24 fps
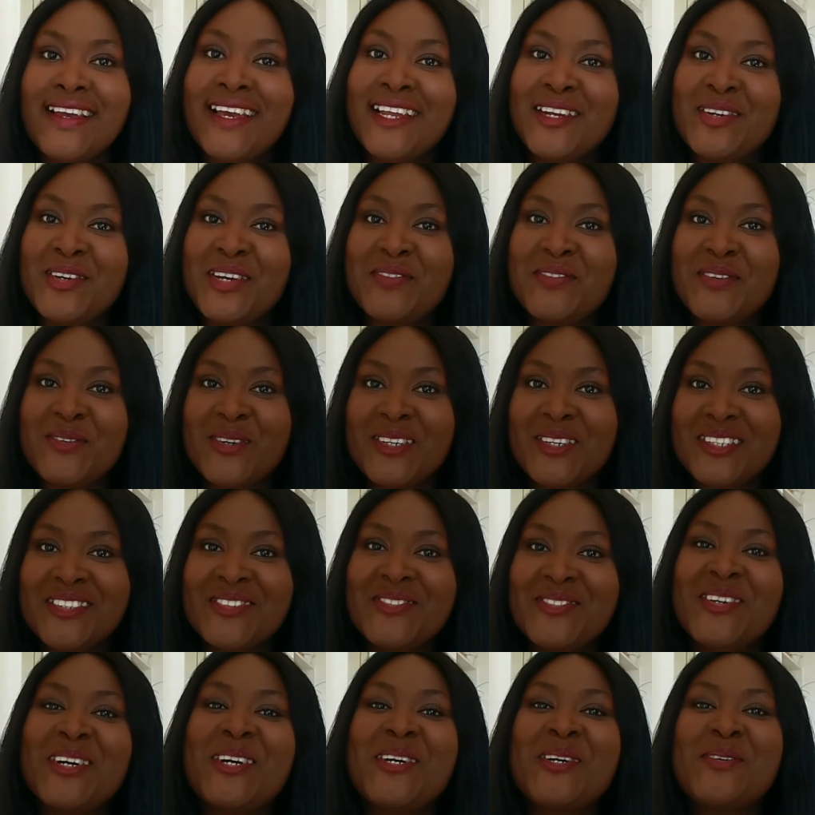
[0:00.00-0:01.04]
Hello everyone,
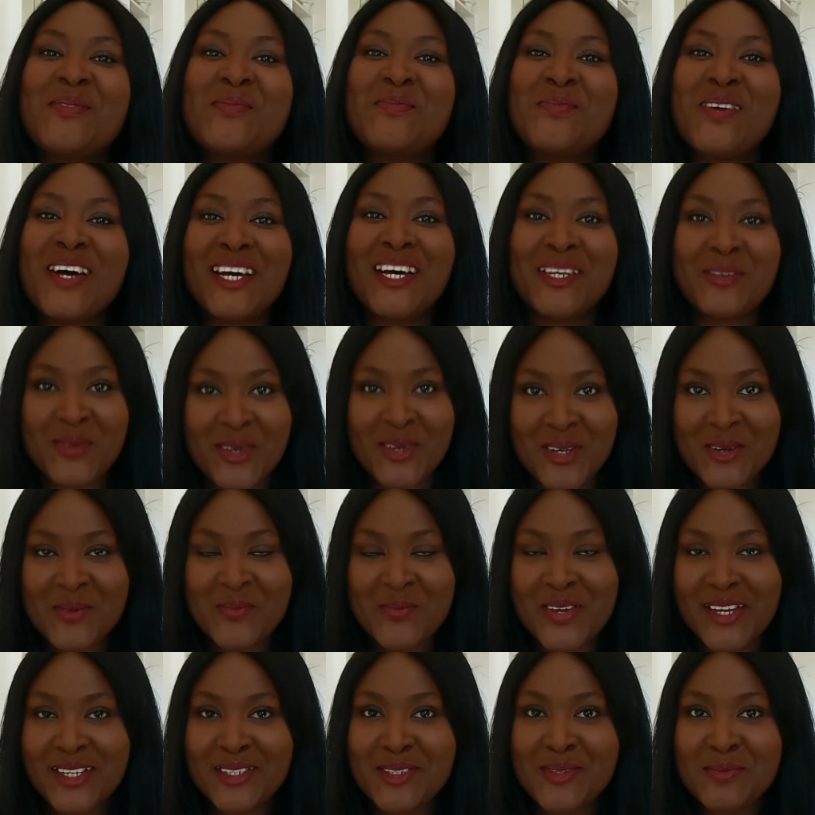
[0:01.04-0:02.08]

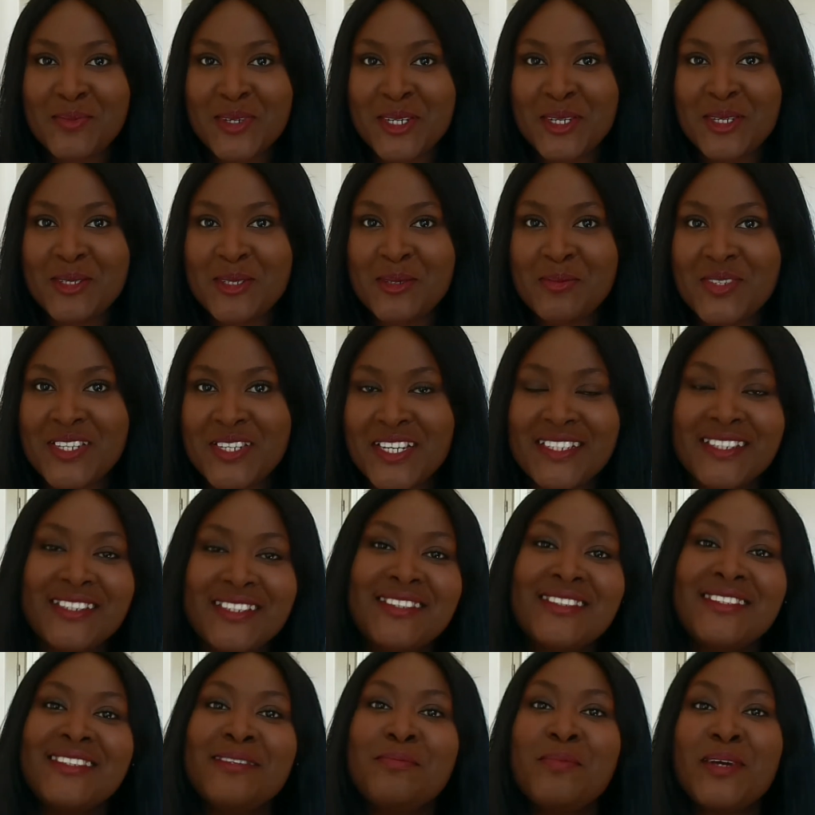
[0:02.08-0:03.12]
welcome back to my YouTube
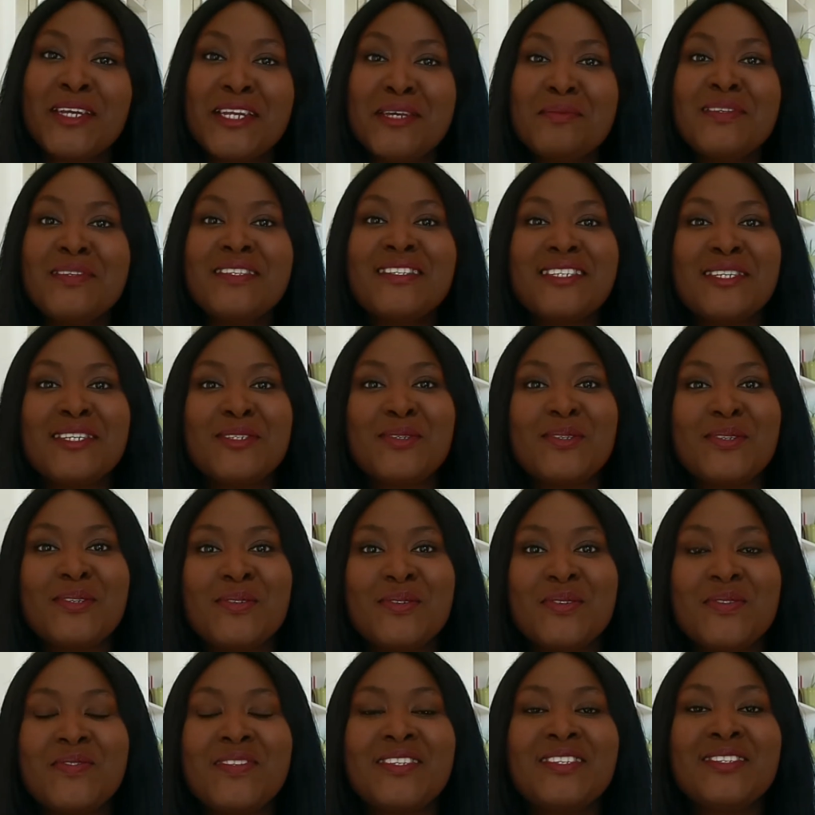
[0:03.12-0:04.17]
channel. My name is
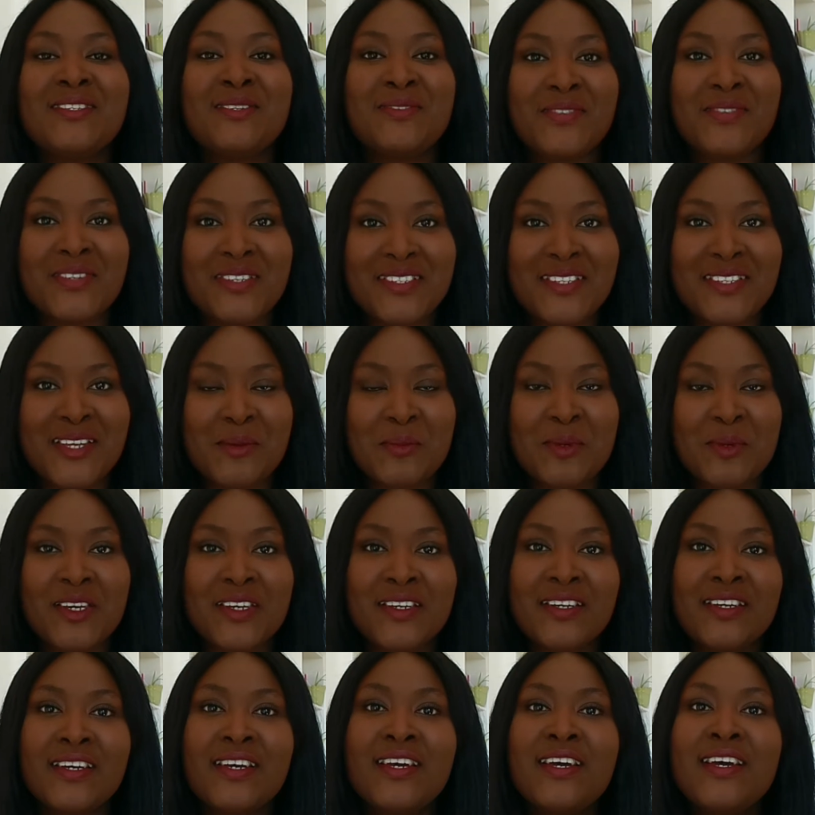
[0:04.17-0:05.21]
Detutu. This is your first time
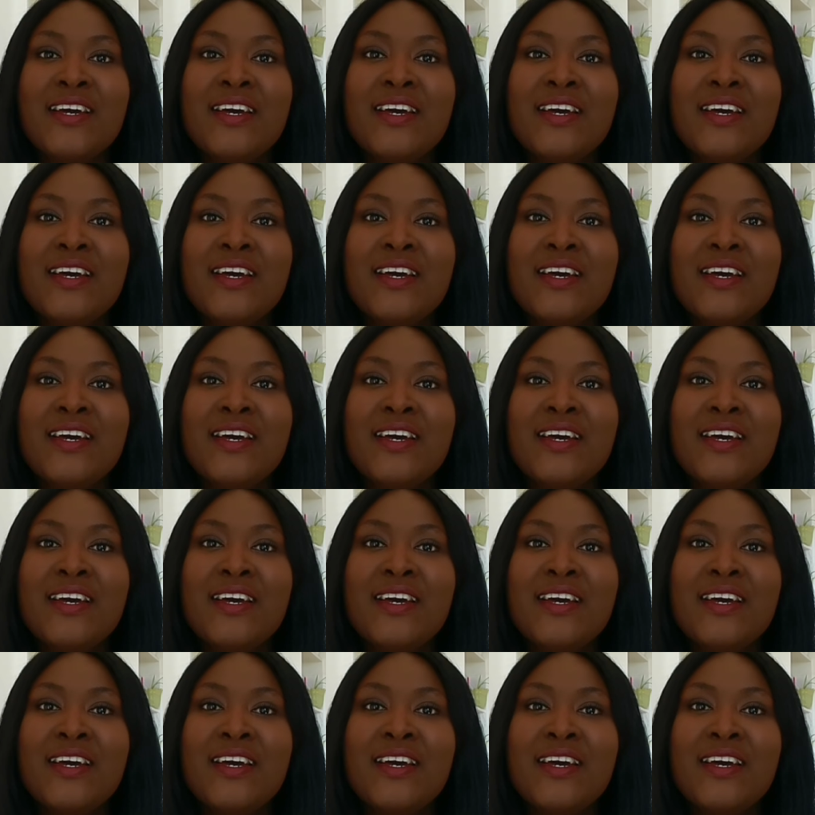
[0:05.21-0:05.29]
here.